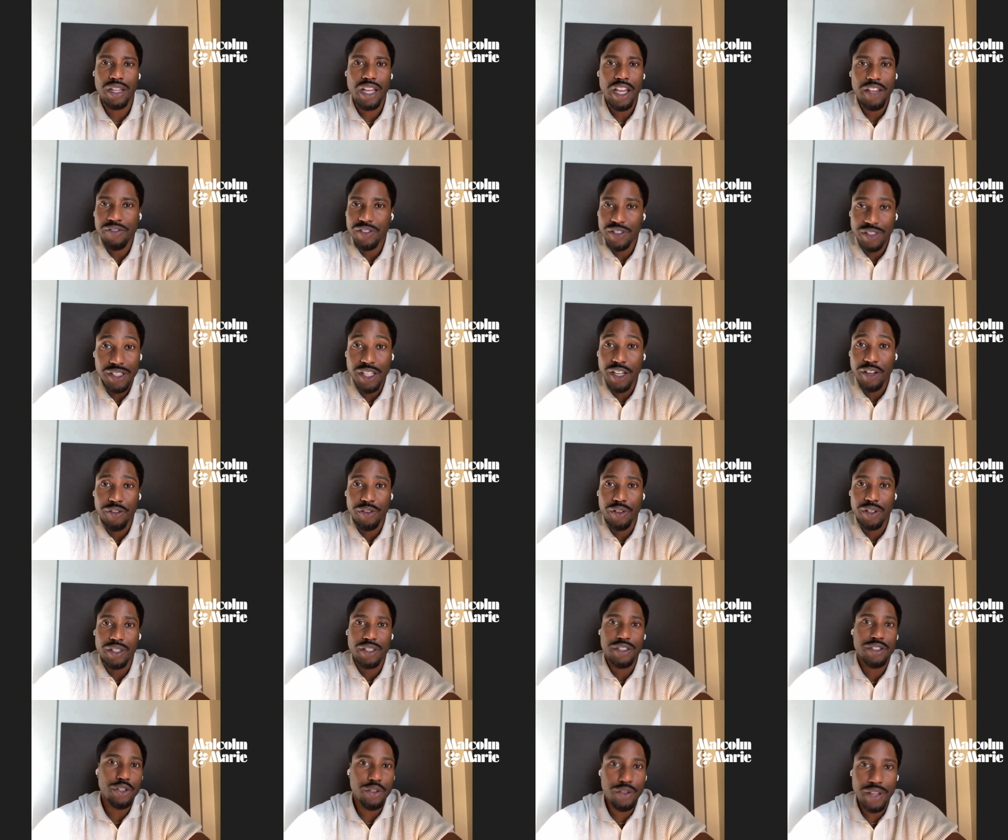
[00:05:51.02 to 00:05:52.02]
Life is
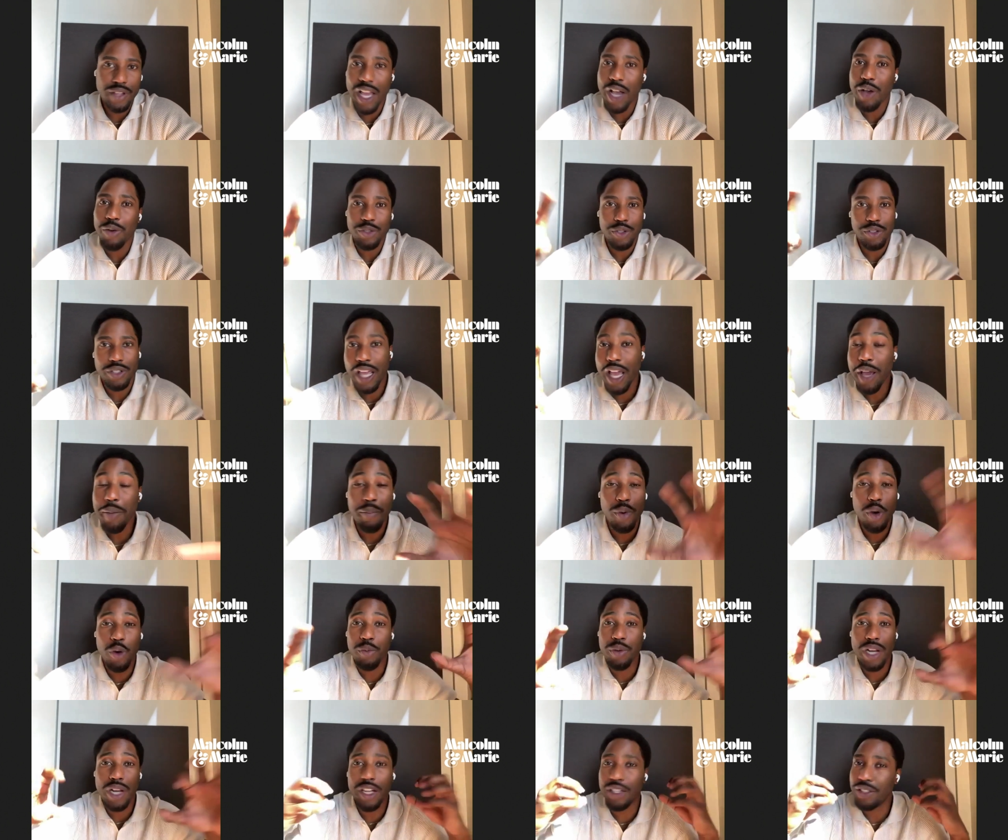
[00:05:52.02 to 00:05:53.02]
different. So that was that
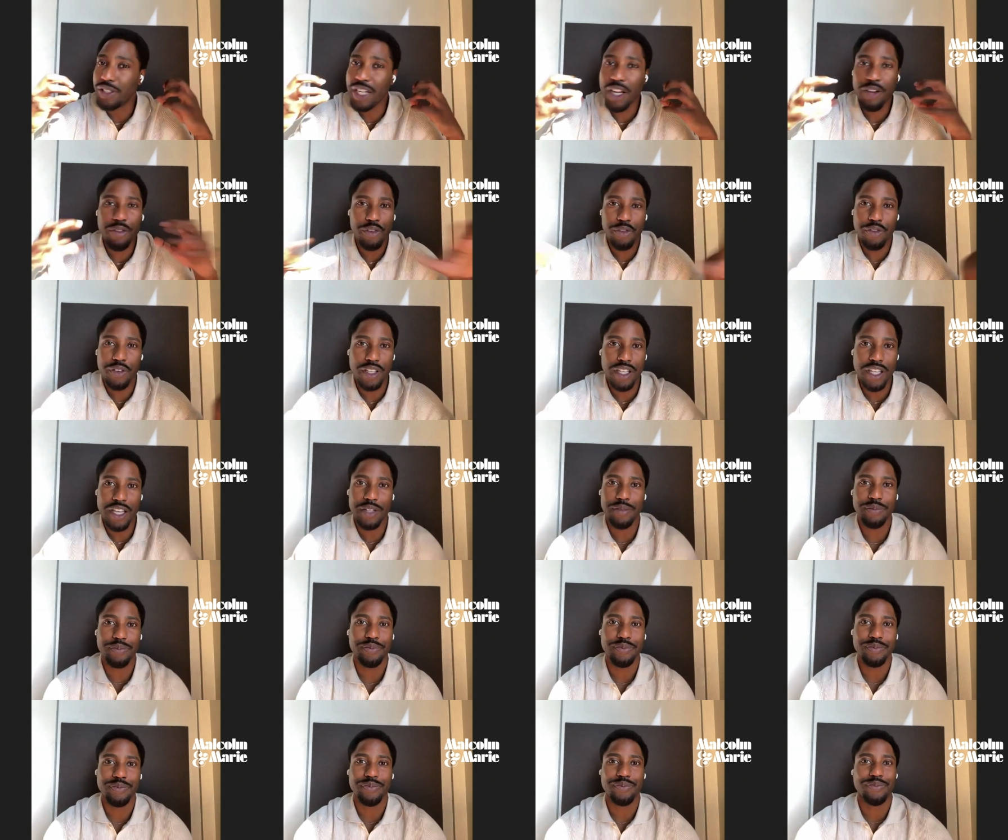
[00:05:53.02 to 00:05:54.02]
moment I'll never
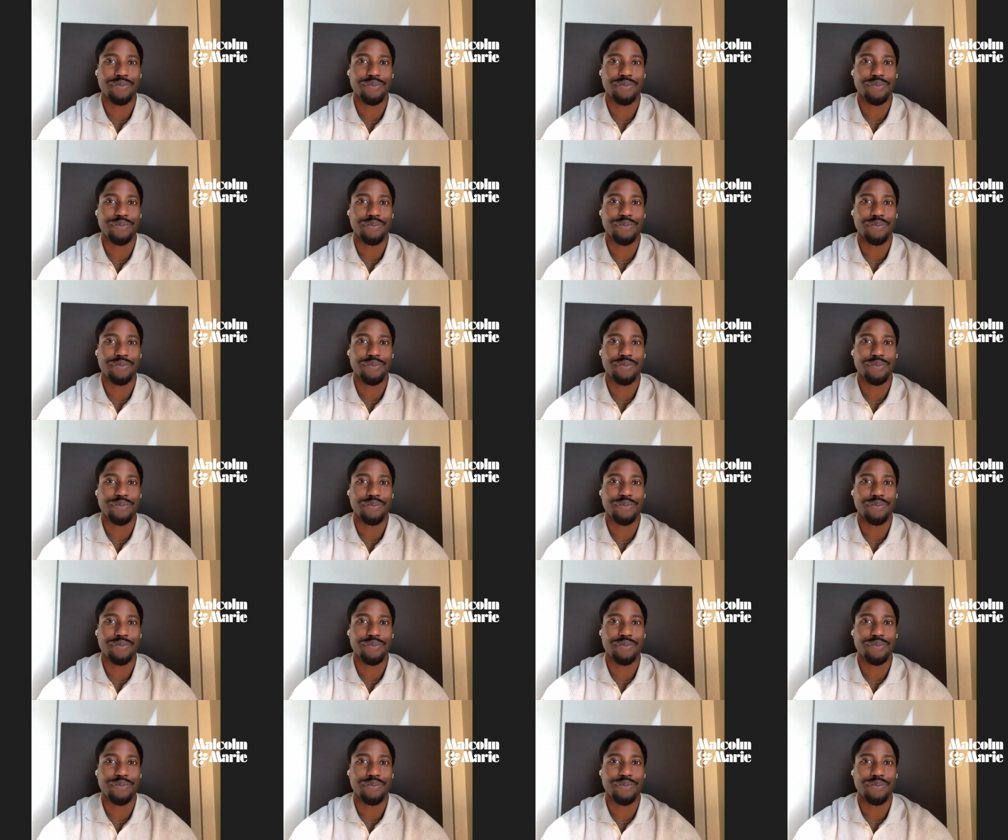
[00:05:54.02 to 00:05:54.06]
forget.